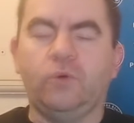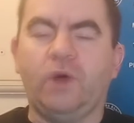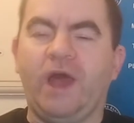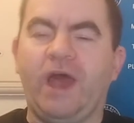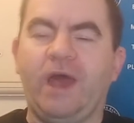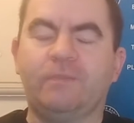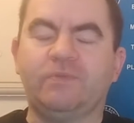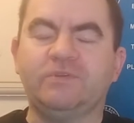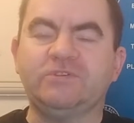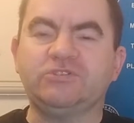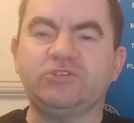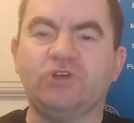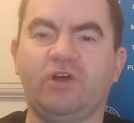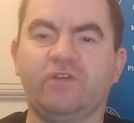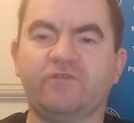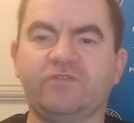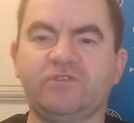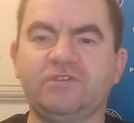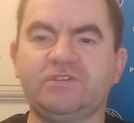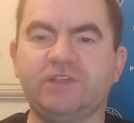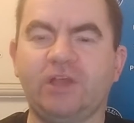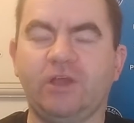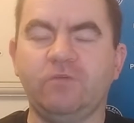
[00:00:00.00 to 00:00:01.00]
What happens
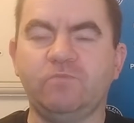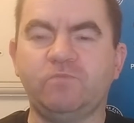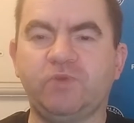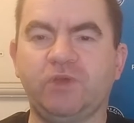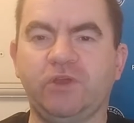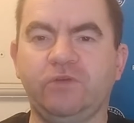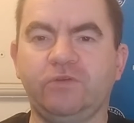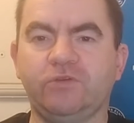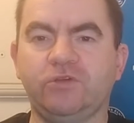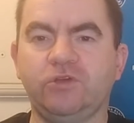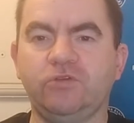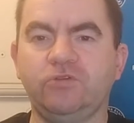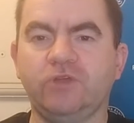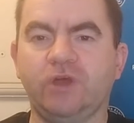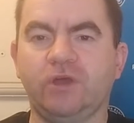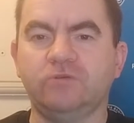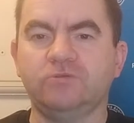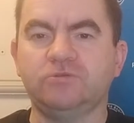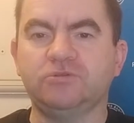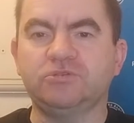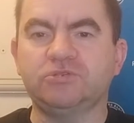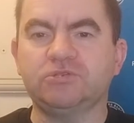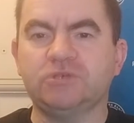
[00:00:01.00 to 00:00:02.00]
after his loan period, who
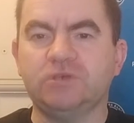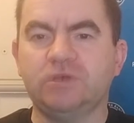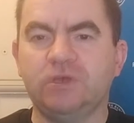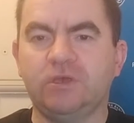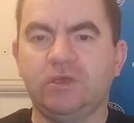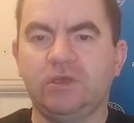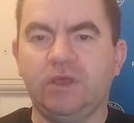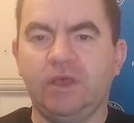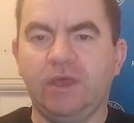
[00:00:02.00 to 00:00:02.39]
knows?